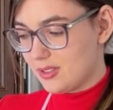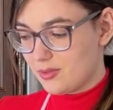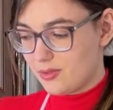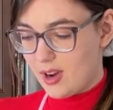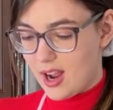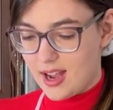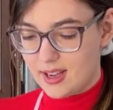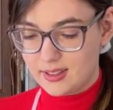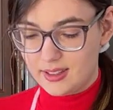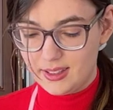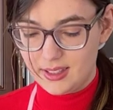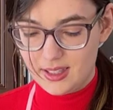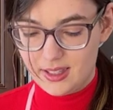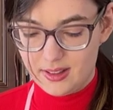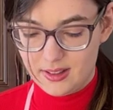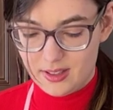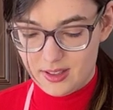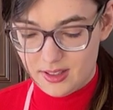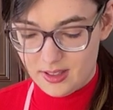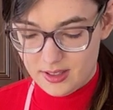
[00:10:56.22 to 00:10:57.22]
rack like in
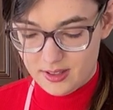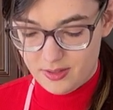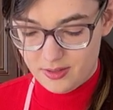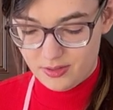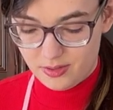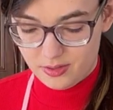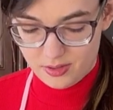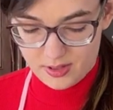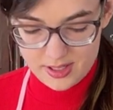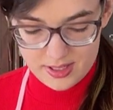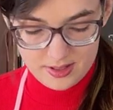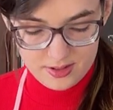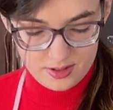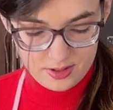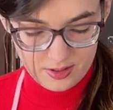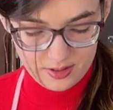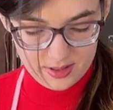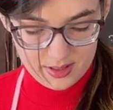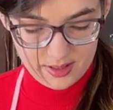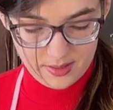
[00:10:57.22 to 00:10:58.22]
the fridge
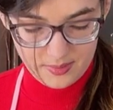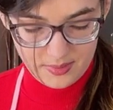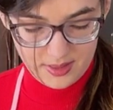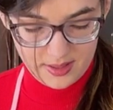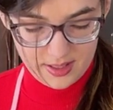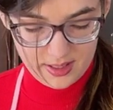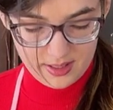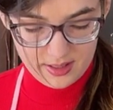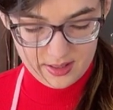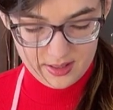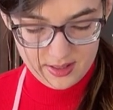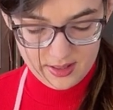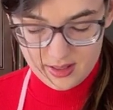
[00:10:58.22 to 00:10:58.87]
or something.